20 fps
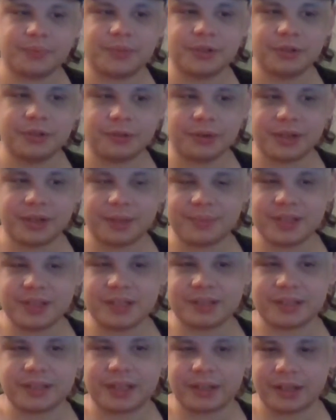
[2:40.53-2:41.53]
You know what I
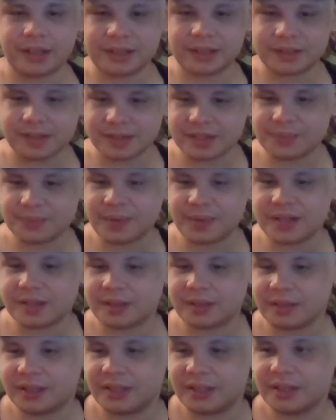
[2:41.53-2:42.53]
mean? Like, like this is
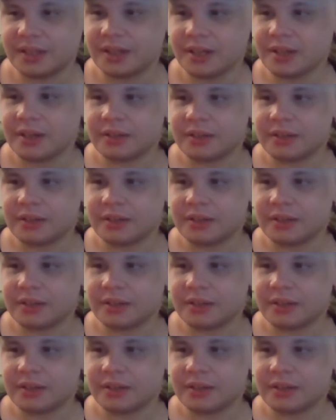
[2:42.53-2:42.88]
basically